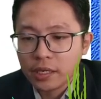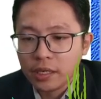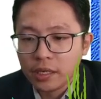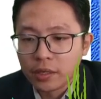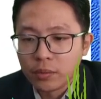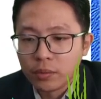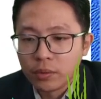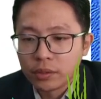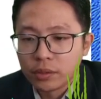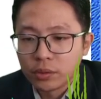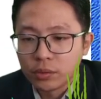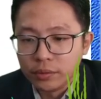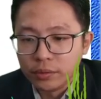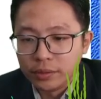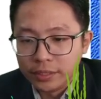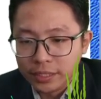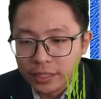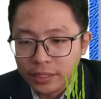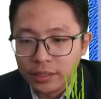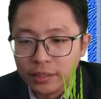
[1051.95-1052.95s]
equal to
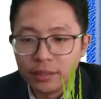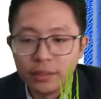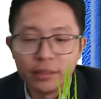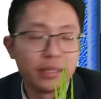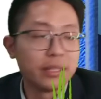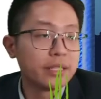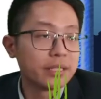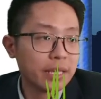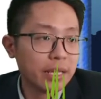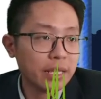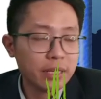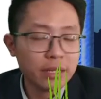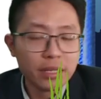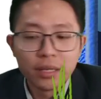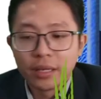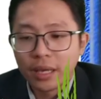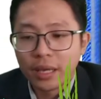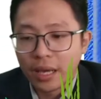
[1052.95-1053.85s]
D. You understand?